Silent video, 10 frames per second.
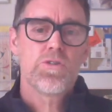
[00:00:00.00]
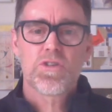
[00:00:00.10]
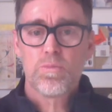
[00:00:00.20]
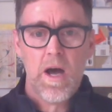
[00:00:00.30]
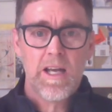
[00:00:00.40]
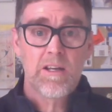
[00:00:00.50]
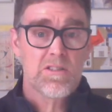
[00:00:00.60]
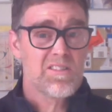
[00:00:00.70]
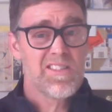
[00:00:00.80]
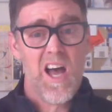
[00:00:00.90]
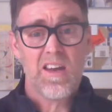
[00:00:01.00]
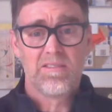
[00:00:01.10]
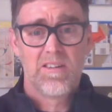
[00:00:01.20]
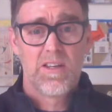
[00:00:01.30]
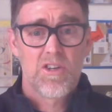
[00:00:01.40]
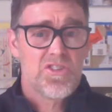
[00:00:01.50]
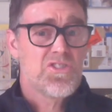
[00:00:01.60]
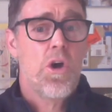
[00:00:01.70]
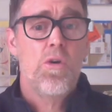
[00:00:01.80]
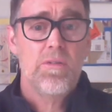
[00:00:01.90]
smiling because it's done, because it's
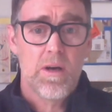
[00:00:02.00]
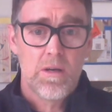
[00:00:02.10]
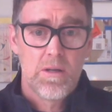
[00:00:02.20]
over.